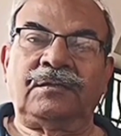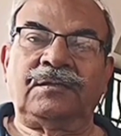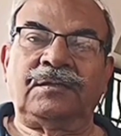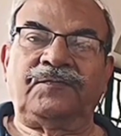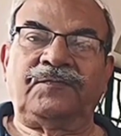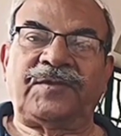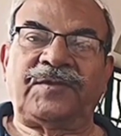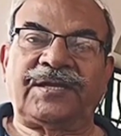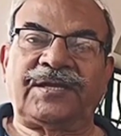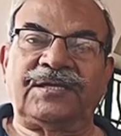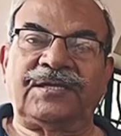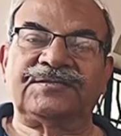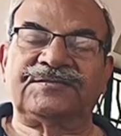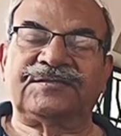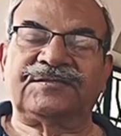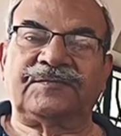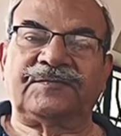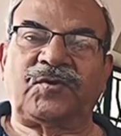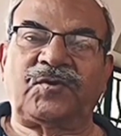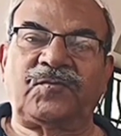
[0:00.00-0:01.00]

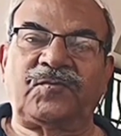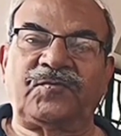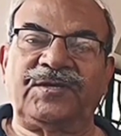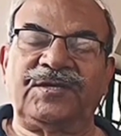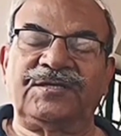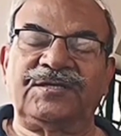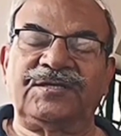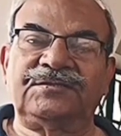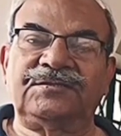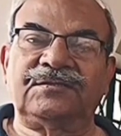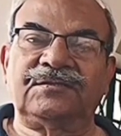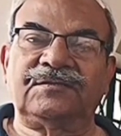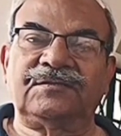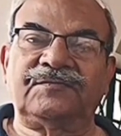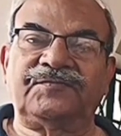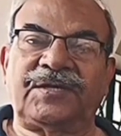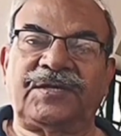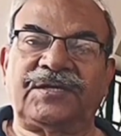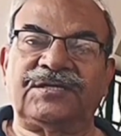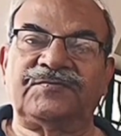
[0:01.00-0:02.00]
Packets, propellers,
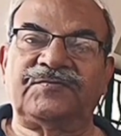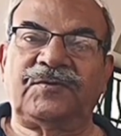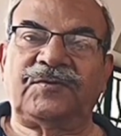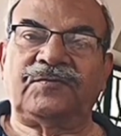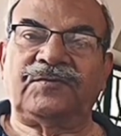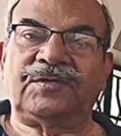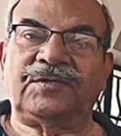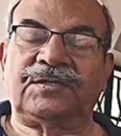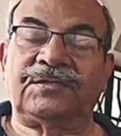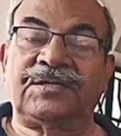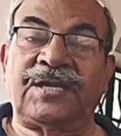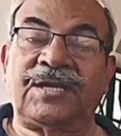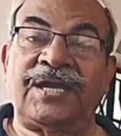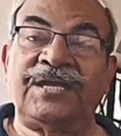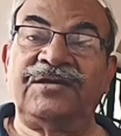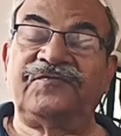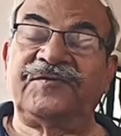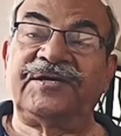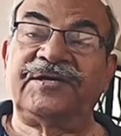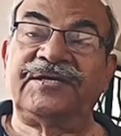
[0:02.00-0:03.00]
packets,
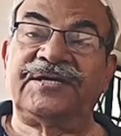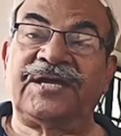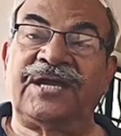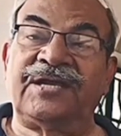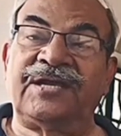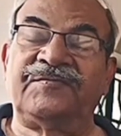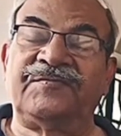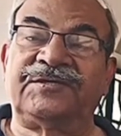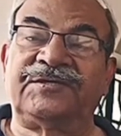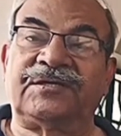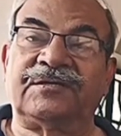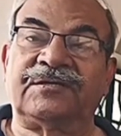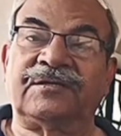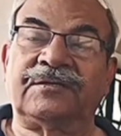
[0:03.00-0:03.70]
9 feet diameter.